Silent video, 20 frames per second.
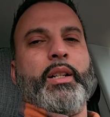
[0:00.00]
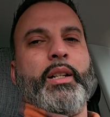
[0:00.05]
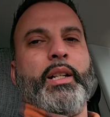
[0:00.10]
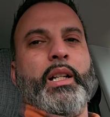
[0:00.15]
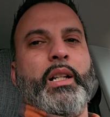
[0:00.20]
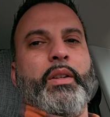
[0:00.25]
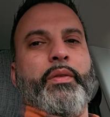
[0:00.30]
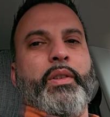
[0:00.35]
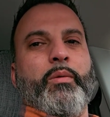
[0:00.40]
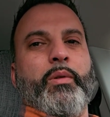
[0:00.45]

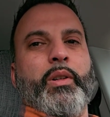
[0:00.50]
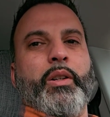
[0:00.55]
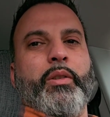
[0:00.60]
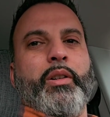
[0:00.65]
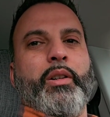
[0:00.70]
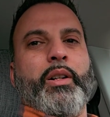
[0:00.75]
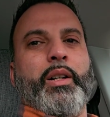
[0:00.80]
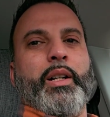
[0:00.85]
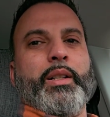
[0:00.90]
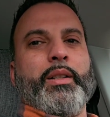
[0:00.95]
And if it will
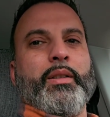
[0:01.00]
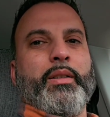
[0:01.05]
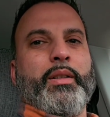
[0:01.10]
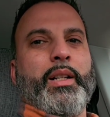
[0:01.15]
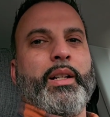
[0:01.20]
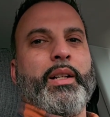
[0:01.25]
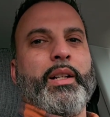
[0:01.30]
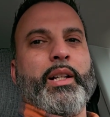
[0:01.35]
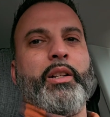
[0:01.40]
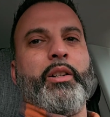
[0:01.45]
not,
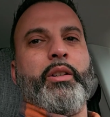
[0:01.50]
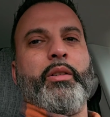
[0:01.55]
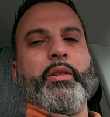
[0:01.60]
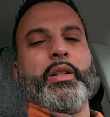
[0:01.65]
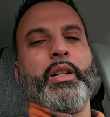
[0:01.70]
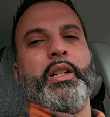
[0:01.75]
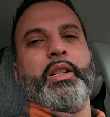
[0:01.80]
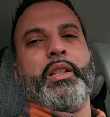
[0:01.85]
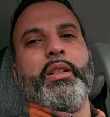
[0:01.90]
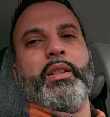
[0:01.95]
take it out of your
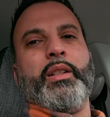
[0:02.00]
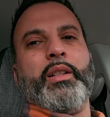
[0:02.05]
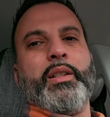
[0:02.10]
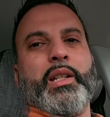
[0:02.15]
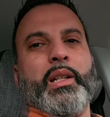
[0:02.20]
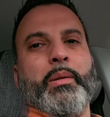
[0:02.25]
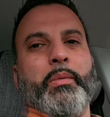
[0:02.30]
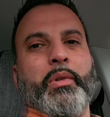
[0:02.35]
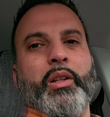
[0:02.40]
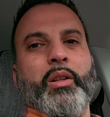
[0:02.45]
rotation and get
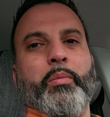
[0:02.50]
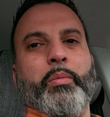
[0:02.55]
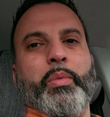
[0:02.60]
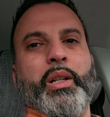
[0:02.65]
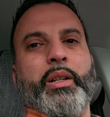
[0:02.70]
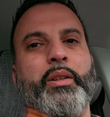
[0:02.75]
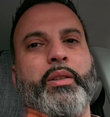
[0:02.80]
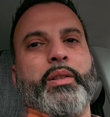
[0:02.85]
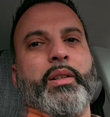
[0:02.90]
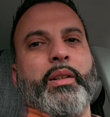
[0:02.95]
something a little
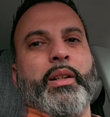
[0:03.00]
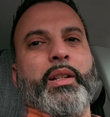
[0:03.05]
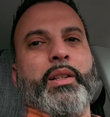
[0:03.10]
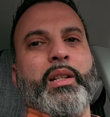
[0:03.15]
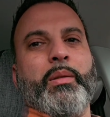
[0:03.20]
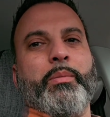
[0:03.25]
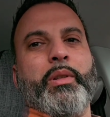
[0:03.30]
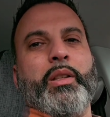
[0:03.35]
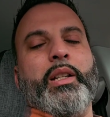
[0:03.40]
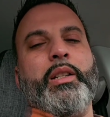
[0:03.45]
bigger. Get
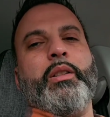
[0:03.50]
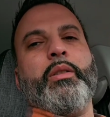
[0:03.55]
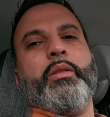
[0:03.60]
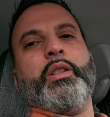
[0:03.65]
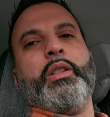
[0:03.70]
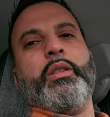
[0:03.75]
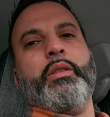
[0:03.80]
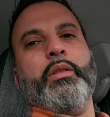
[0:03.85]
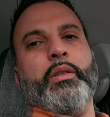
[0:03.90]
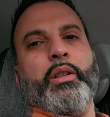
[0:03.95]
something that you can
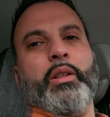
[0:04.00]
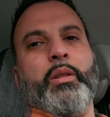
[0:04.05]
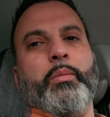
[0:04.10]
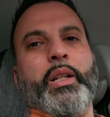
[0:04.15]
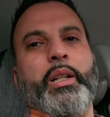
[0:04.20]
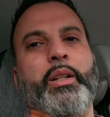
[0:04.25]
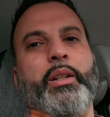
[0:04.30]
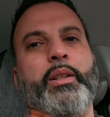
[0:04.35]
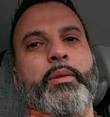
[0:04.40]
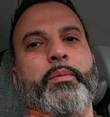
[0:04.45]
shoot a little
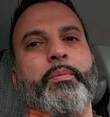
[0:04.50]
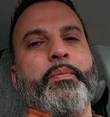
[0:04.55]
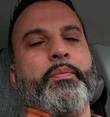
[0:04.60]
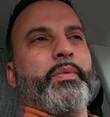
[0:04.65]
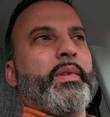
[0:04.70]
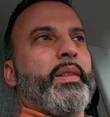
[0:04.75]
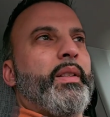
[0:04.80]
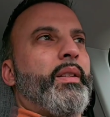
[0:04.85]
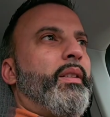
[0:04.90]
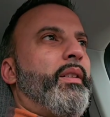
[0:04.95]
better.
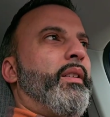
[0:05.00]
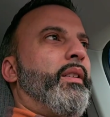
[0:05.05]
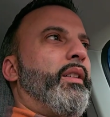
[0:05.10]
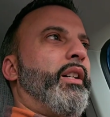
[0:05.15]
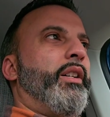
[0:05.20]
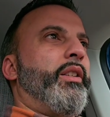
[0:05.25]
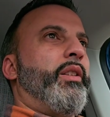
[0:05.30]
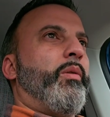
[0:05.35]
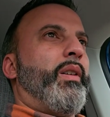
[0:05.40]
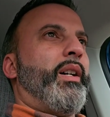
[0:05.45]

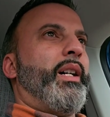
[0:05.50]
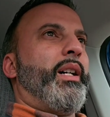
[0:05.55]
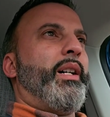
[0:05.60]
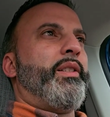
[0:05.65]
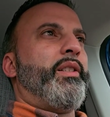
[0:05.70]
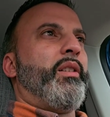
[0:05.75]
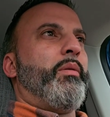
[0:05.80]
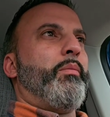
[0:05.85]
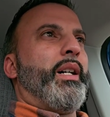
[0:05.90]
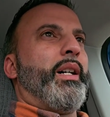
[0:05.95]

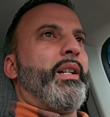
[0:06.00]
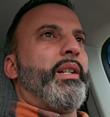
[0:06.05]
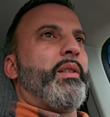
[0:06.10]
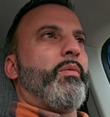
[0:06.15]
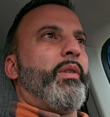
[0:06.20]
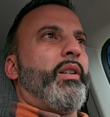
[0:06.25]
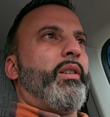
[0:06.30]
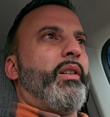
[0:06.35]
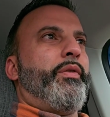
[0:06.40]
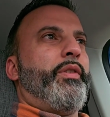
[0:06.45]
Otherwise, you might as
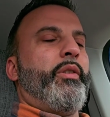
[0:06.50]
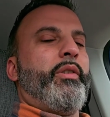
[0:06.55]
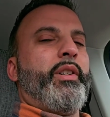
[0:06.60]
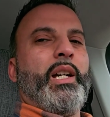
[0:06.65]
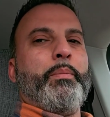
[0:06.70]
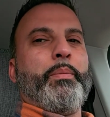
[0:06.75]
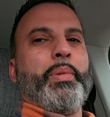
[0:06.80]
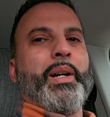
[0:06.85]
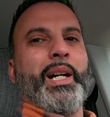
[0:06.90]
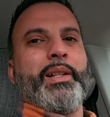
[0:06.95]
well, if you
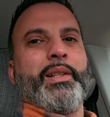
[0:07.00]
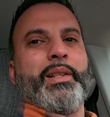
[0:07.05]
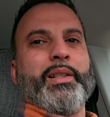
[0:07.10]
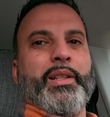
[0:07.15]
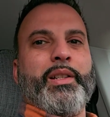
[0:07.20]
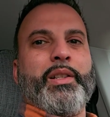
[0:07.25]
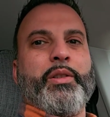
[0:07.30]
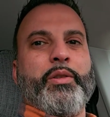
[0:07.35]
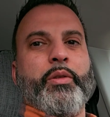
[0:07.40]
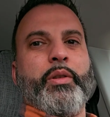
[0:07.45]
can't pass
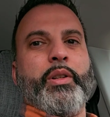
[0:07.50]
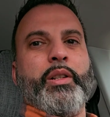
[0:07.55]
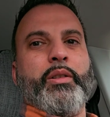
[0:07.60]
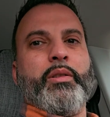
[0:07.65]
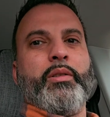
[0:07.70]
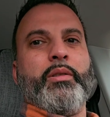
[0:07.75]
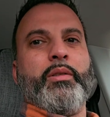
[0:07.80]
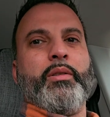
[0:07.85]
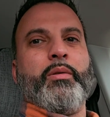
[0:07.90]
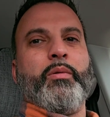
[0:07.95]
this
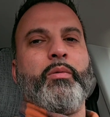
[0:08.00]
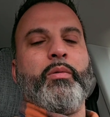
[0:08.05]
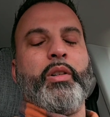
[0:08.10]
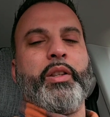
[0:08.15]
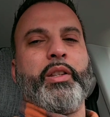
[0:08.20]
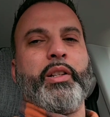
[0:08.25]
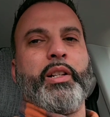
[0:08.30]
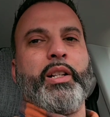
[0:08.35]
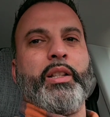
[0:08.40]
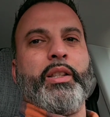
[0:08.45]
drill
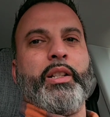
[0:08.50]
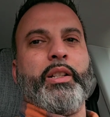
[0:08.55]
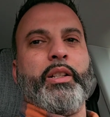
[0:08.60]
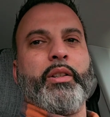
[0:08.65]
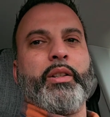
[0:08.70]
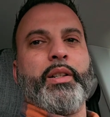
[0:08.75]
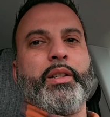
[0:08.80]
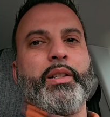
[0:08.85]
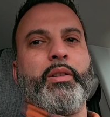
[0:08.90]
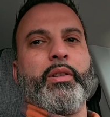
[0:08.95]
with the gun that
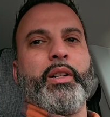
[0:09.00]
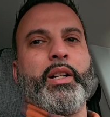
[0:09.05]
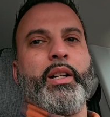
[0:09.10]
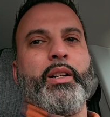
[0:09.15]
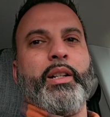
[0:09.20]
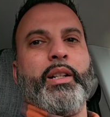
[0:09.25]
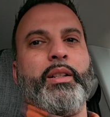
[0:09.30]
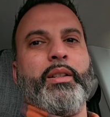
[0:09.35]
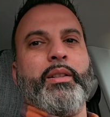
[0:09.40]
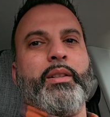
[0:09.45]
you're concealed
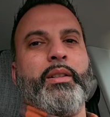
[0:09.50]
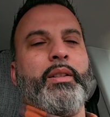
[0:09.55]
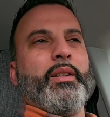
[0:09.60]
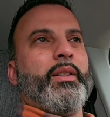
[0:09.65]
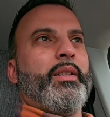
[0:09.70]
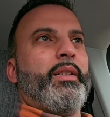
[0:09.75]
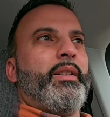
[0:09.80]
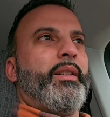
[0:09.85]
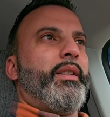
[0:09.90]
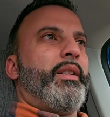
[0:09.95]
carrying,
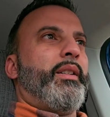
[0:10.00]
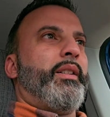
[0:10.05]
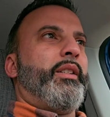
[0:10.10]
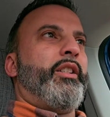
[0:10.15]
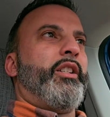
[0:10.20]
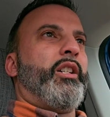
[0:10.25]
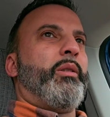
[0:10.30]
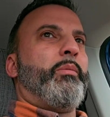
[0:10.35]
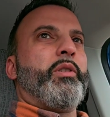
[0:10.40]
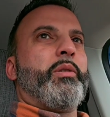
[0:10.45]

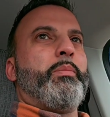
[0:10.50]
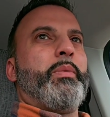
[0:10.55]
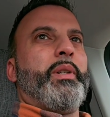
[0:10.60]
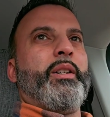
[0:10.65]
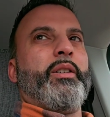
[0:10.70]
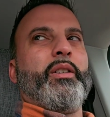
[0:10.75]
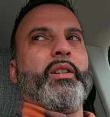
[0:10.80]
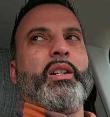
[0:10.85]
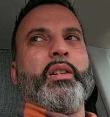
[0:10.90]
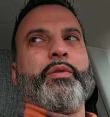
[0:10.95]
you're almost
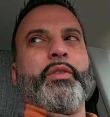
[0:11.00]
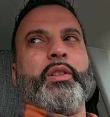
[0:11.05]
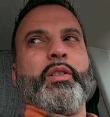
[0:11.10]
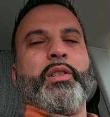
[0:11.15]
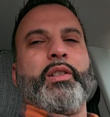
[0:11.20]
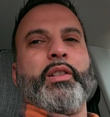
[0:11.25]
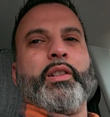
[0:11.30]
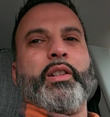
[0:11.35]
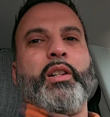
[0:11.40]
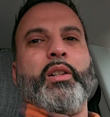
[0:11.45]
better off
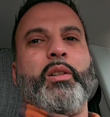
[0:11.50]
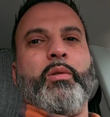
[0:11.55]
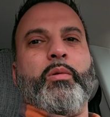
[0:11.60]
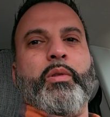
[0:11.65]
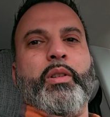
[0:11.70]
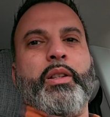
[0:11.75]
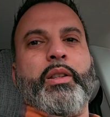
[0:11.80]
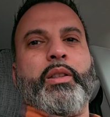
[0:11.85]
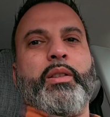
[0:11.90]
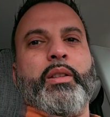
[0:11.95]
just to go
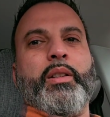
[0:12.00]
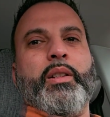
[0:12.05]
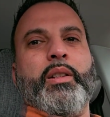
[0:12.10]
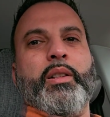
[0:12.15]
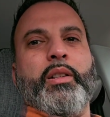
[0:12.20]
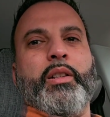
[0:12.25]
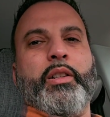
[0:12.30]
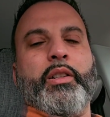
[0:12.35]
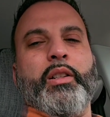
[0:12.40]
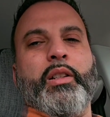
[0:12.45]
with
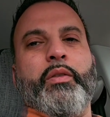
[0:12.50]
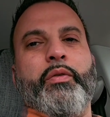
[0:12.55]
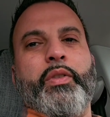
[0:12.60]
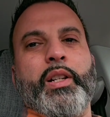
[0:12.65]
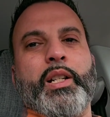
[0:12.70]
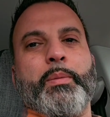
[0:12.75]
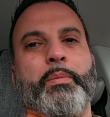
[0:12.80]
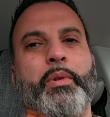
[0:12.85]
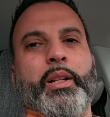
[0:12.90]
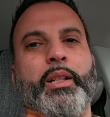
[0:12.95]
a good
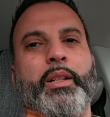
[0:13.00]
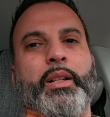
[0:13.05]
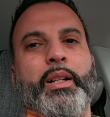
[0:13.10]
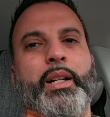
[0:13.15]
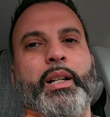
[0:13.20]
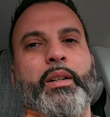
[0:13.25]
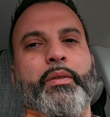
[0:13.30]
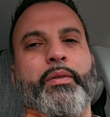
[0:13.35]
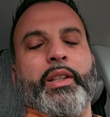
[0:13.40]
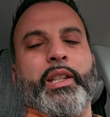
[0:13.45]
fixed blade
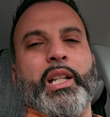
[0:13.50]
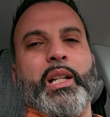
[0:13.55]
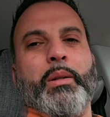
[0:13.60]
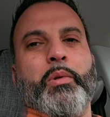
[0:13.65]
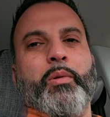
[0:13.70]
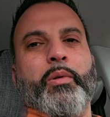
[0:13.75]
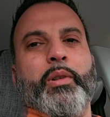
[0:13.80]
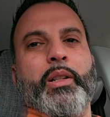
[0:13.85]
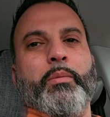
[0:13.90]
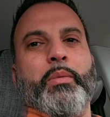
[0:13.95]
knife at that
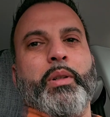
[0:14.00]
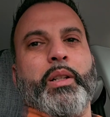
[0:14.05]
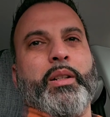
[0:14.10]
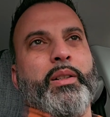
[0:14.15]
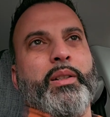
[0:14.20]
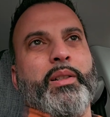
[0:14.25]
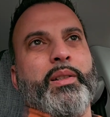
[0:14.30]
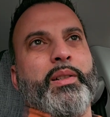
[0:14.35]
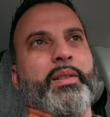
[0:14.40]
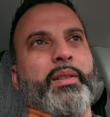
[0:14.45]
point,
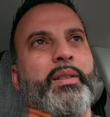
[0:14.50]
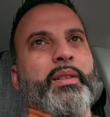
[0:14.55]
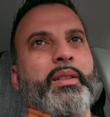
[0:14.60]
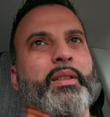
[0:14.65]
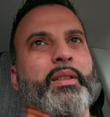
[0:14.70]
because